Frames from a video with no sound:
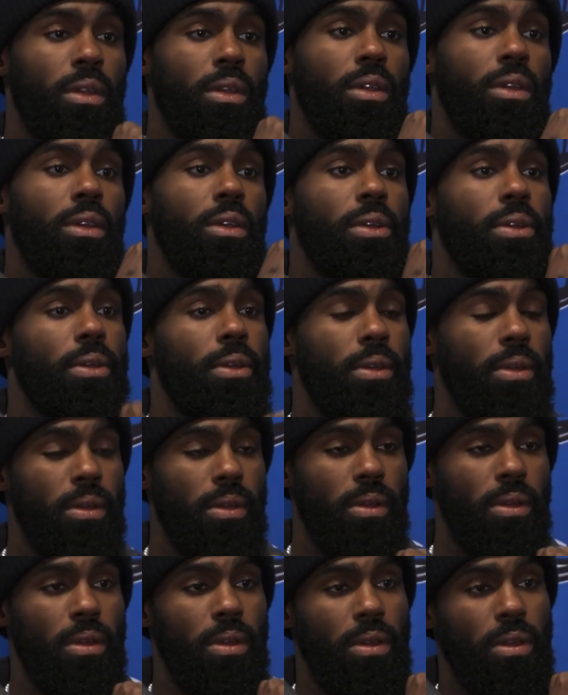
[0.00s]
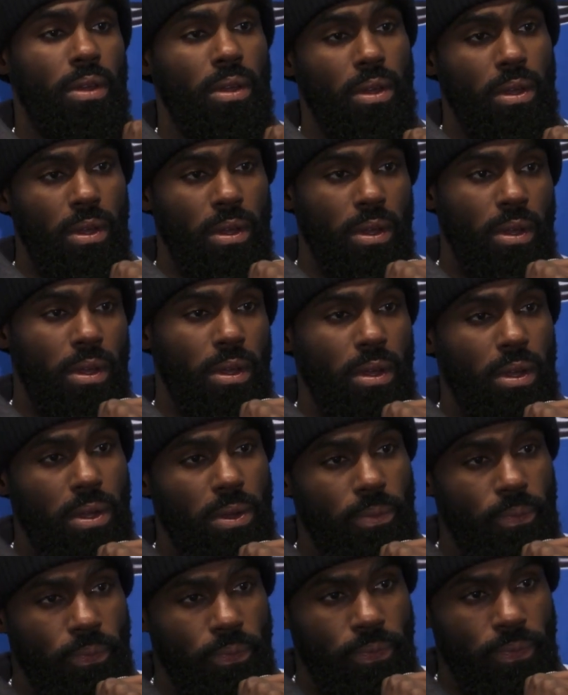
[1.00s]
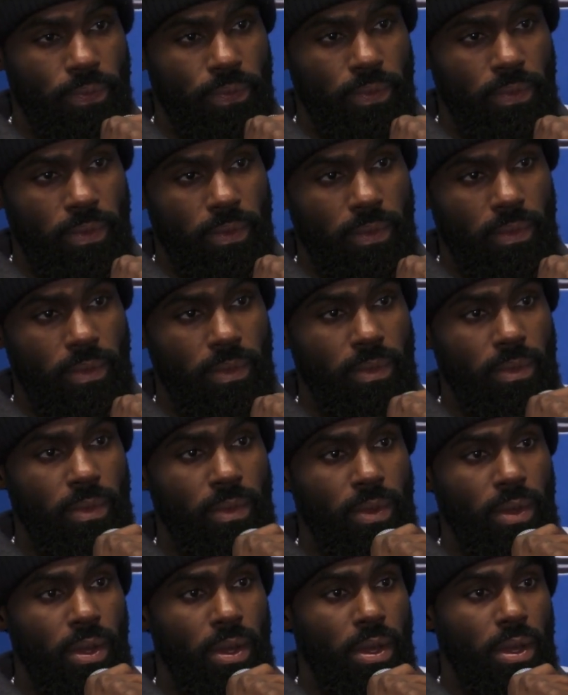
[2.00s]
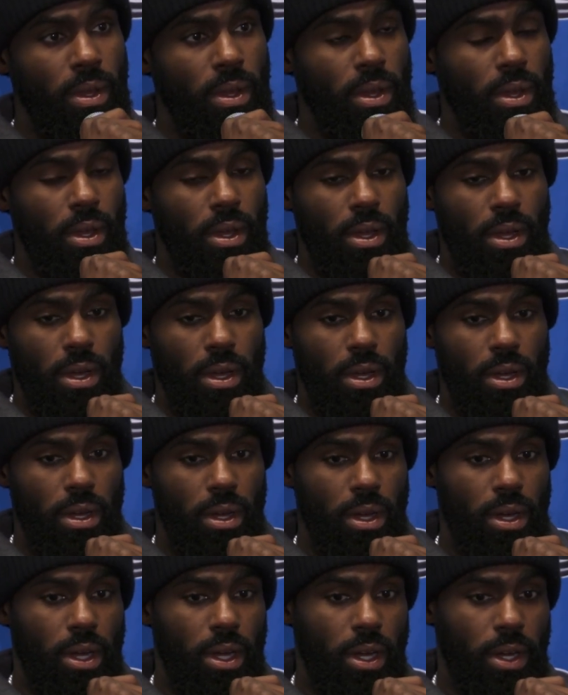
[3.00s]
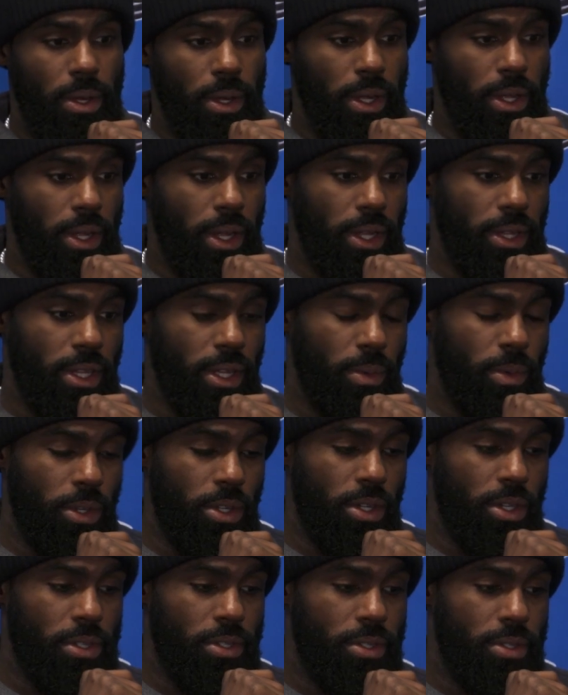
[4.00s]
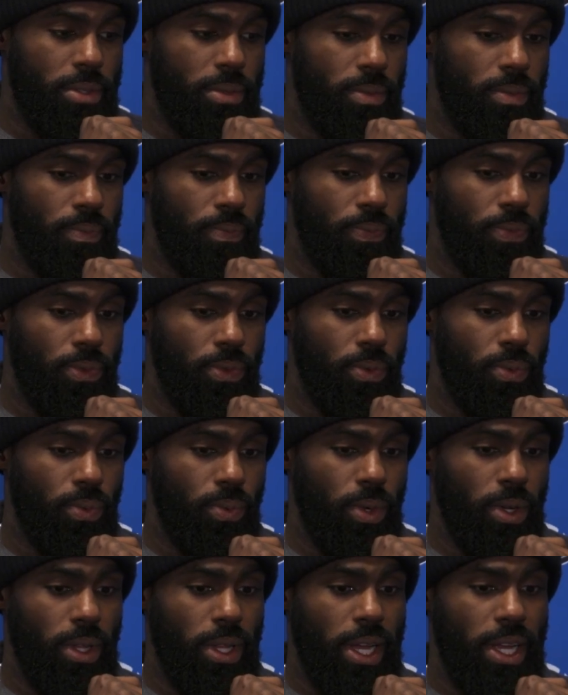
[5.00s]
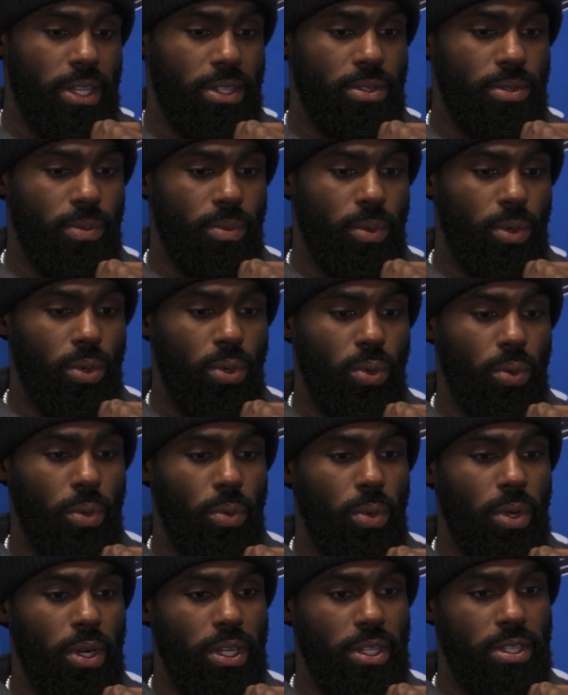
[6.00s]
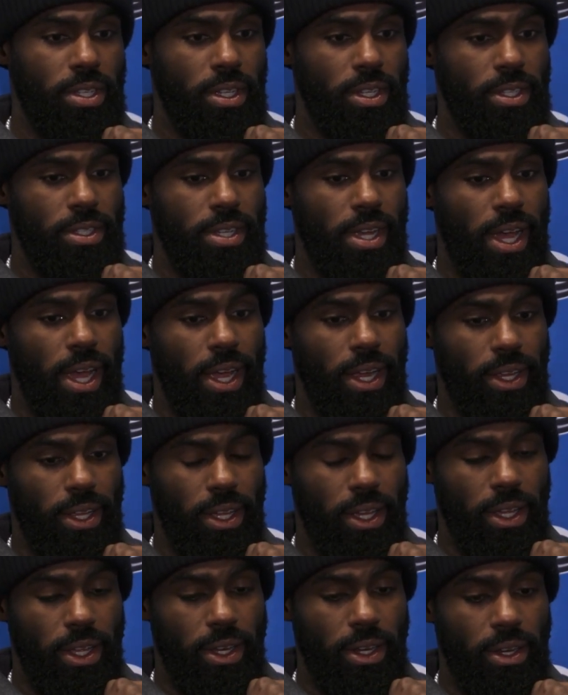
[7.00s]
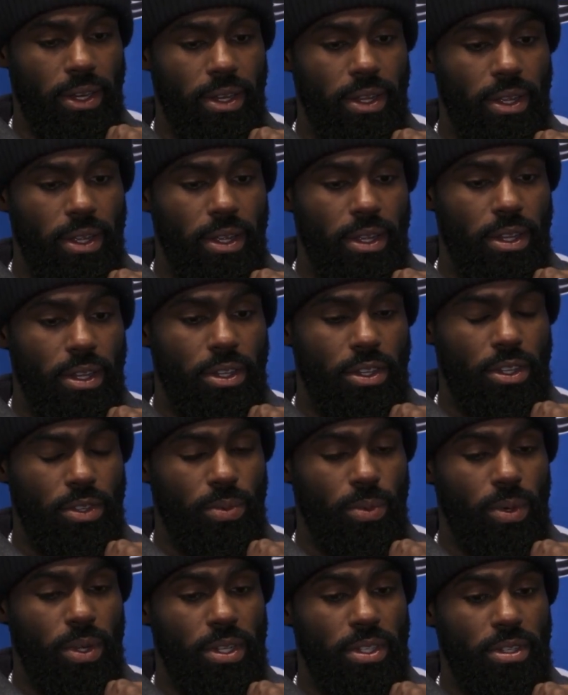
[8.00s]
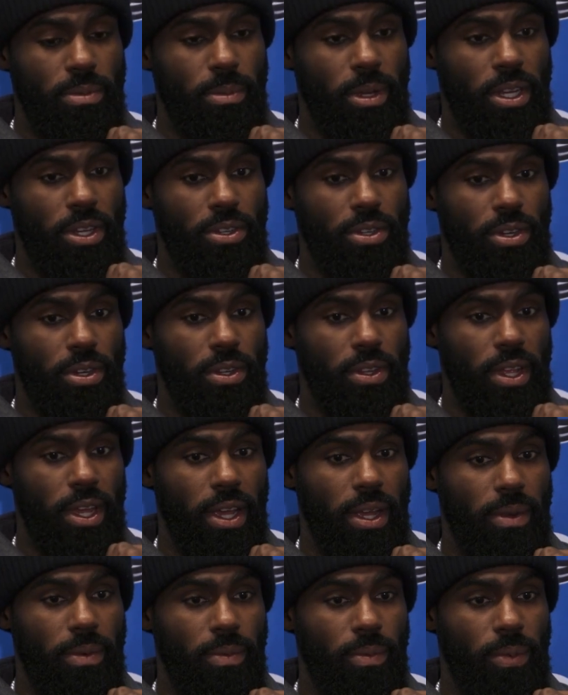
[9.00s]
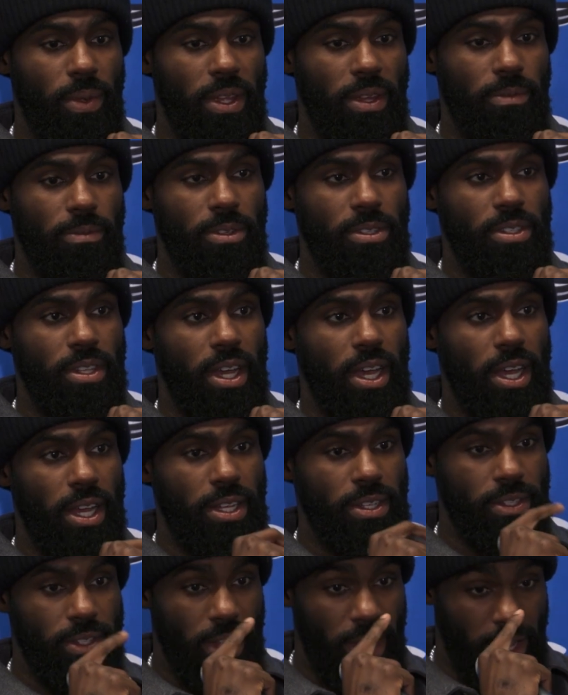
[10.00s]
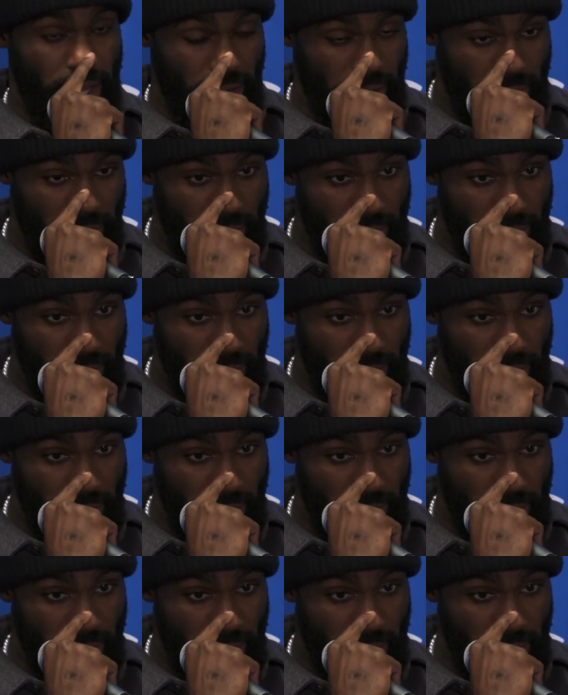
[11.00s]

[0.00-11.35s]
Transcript: end of regulation to how you guys started overtime so strong? Uh, I think we just realized who we wanted to attack and just wanted to make sure that we emphasized that,